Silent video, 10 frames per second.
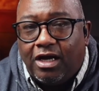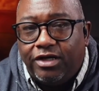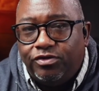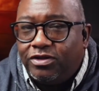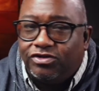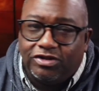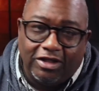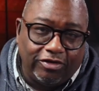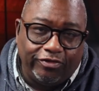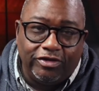you can just
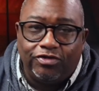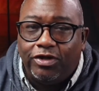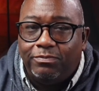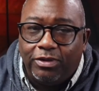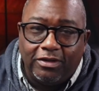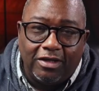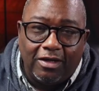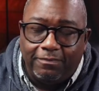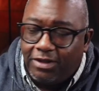get a green screen, pull it up,